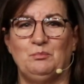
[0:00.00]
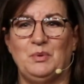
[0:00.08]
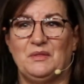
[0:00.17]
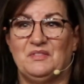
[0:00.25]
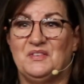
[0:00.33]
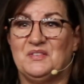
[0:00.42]

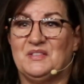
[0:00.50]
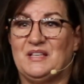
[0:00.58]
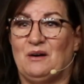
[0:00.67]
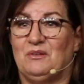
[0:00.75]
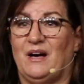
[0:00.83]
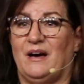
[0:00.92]
But this is
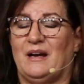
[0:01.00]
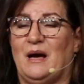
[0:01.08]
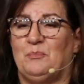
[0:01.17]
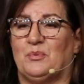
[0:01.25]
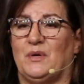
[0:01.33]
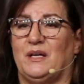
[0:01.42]
how God
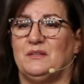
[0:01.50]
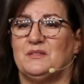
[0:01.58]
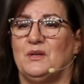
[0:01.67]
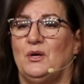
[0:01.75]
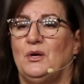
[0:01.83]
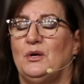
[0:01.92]

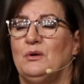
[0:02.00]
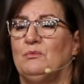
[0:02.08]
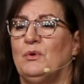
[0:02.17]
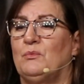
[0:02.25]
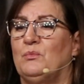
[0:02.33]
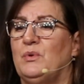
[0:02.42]
operates.
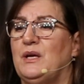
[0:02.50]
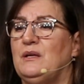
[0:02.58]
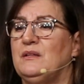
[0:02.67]
When we